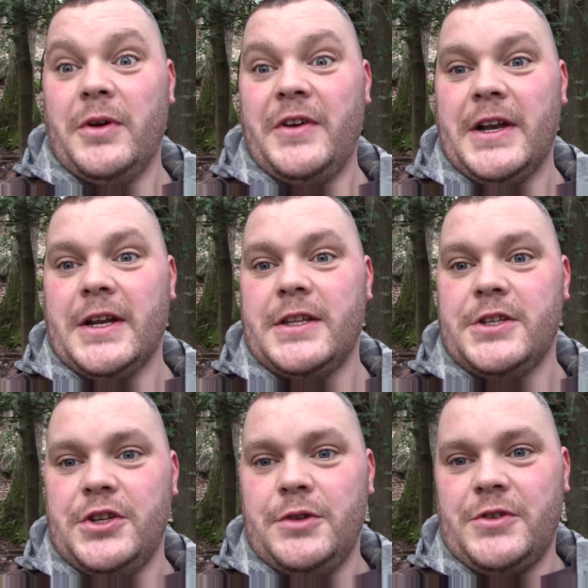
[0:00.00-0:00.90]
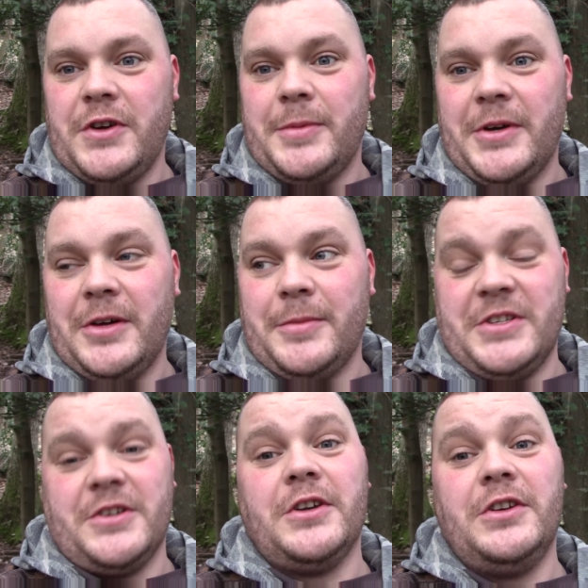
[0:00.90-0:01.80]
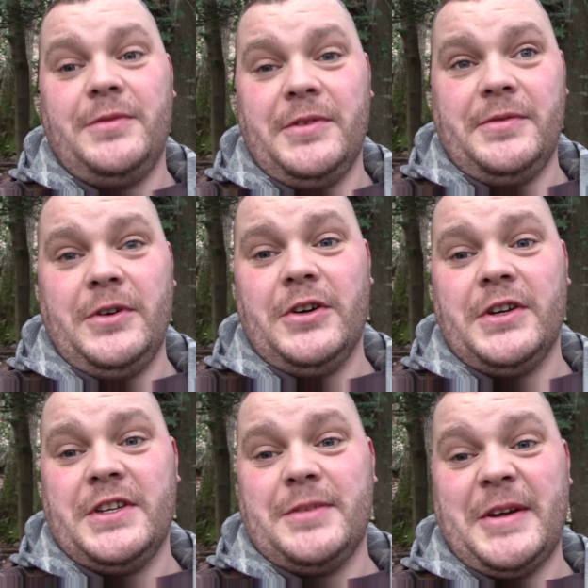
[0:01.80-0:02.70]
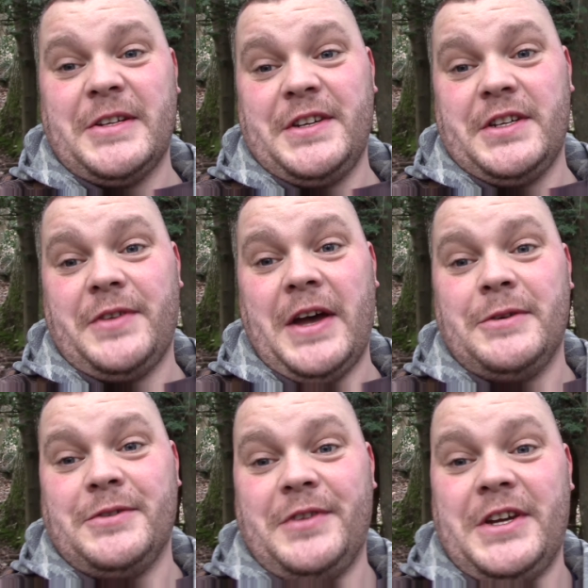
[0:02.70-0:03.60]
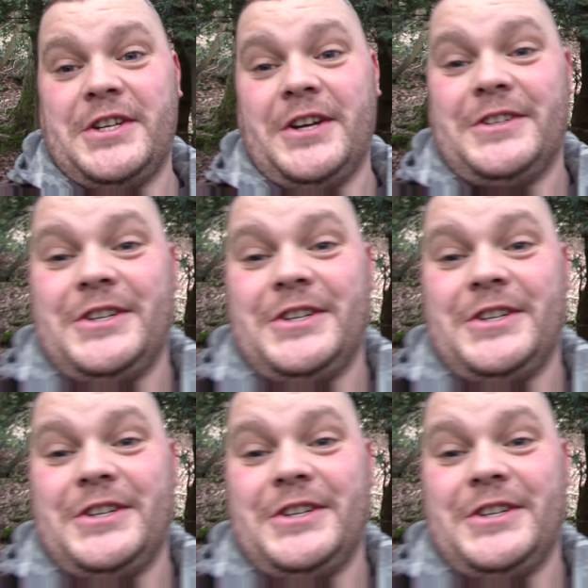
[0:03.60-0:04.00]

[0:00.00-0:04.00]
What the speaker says: we're in. This yew tree behind me has got a lovely fork. It's about 6 foot out of reach. I'll